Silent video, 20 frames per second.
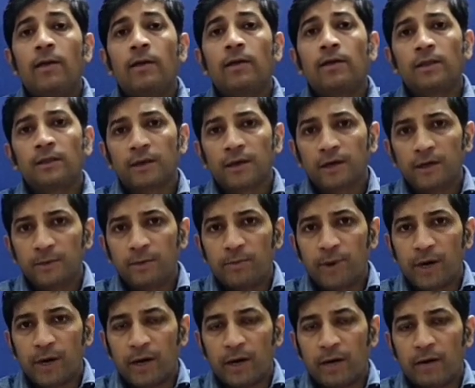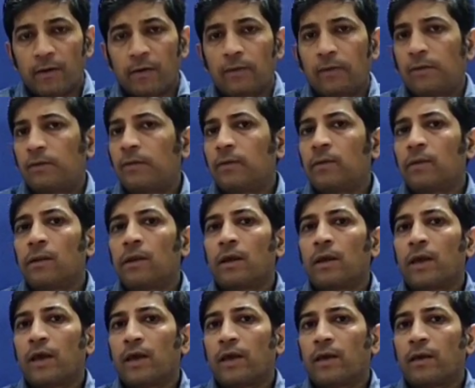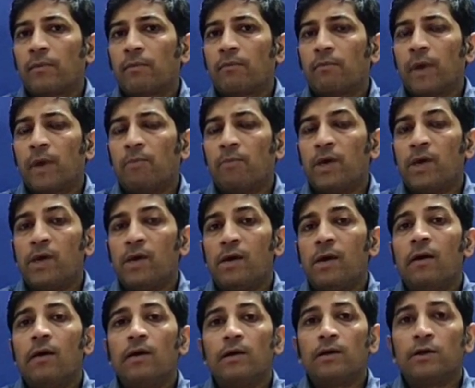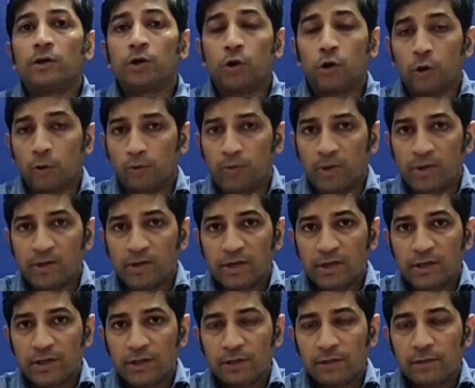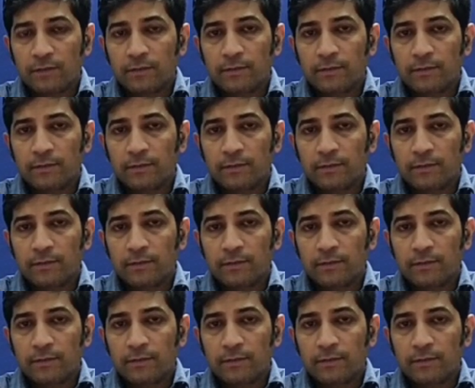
The third part may be group discussion